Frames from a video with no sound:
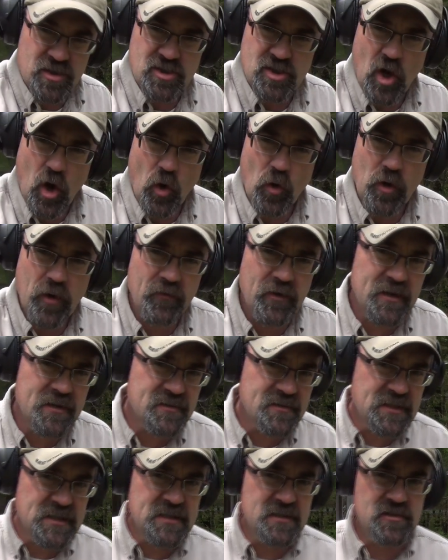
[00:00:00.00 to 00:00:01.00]
The tone of it
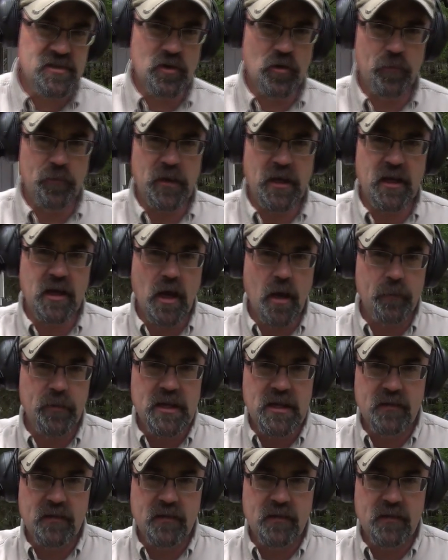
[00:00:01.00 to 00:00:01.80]
is easier to pick up